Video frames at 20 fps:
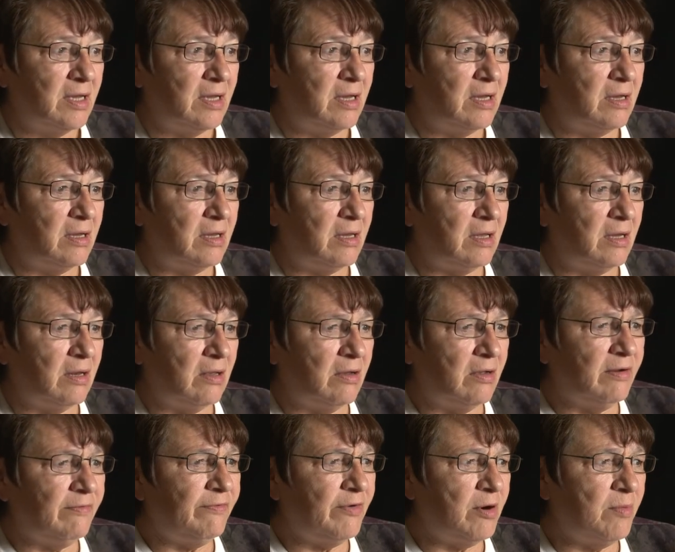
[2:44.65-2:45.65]
uh, a
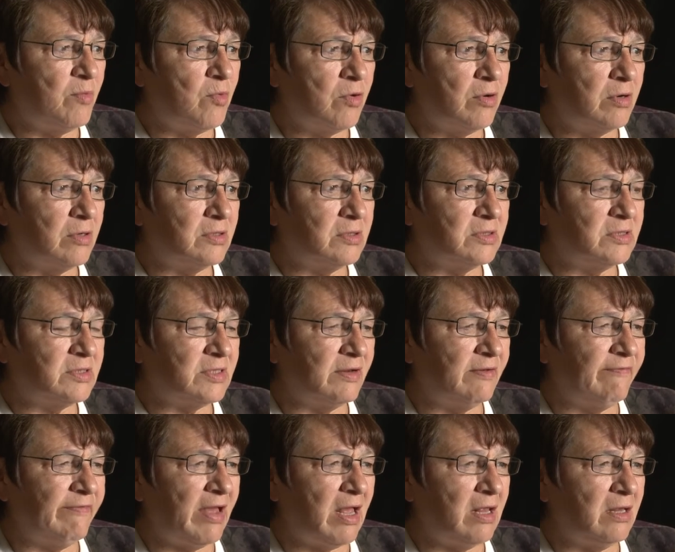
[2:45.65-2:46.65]
lot of our morals
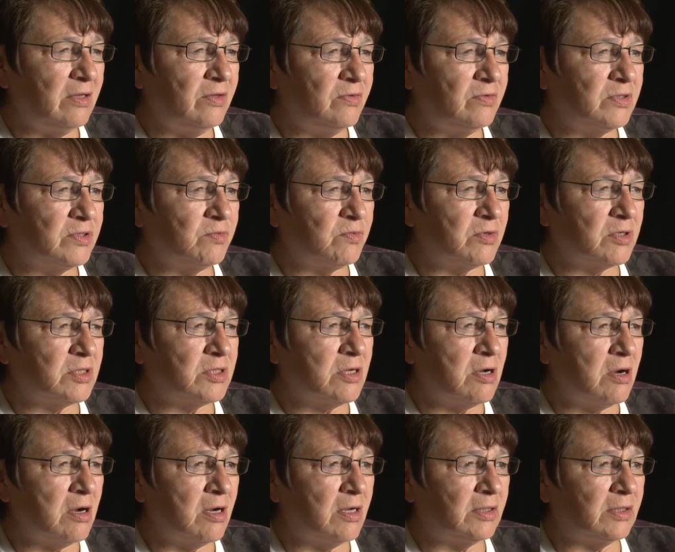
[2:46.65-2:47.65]
and values were
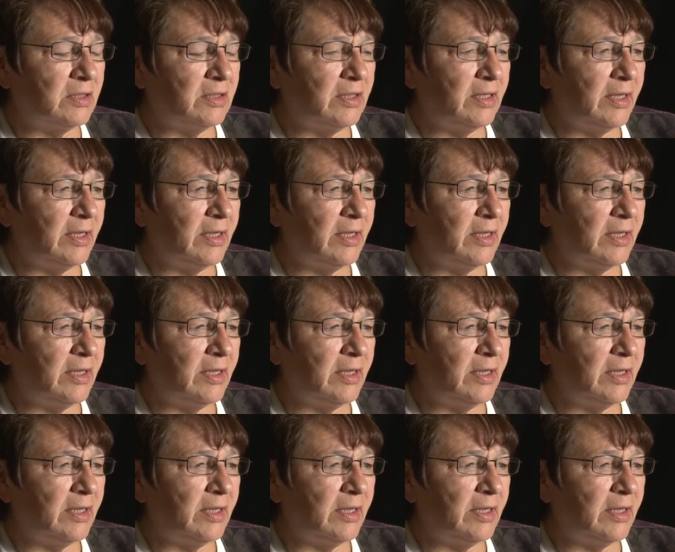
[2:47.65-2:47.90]
taught